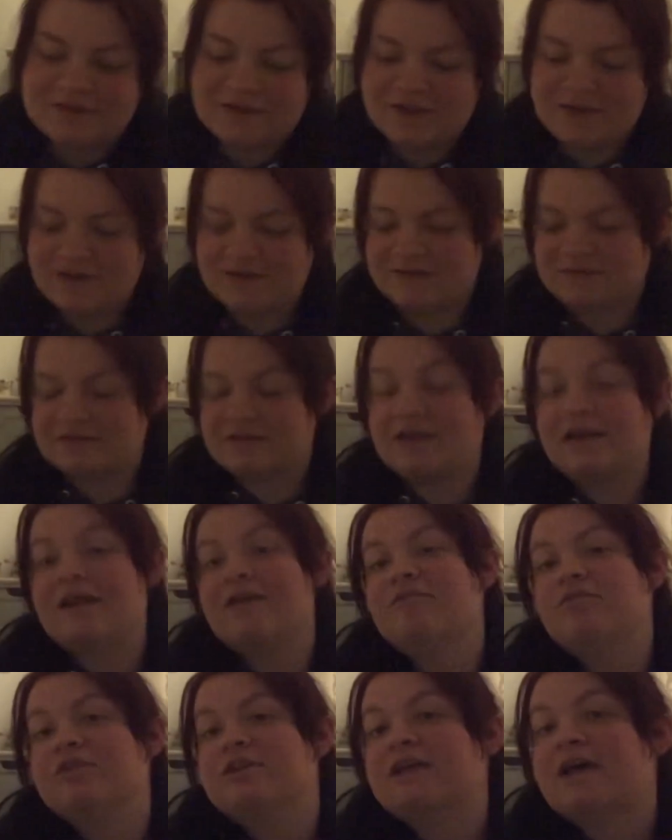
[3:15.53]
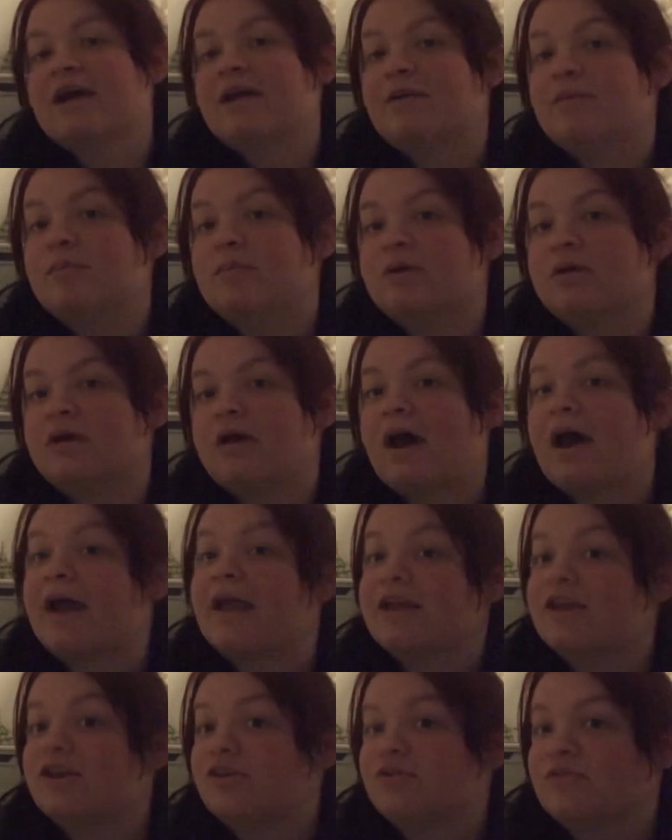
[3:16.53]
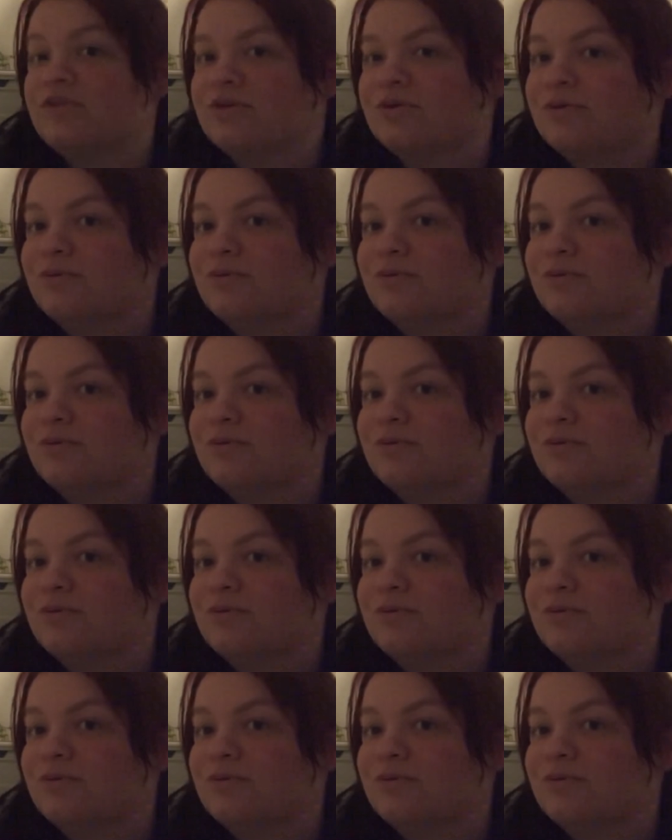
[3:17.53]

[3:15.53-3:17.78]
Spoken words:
is that every time I interview